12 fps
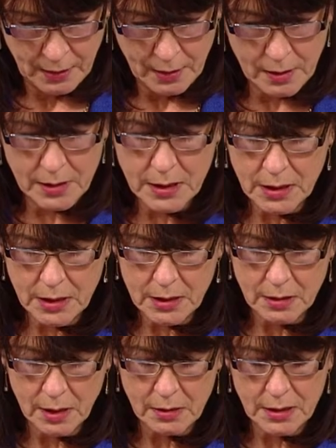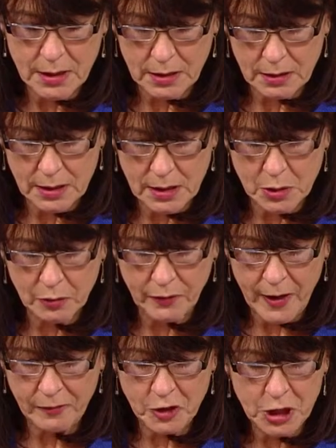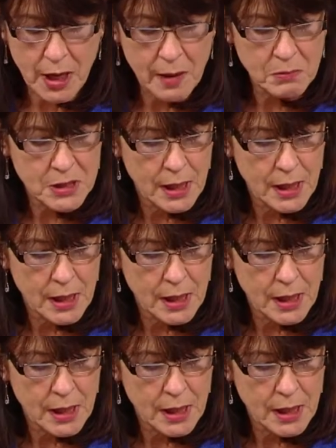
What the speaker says: Incidences of FGM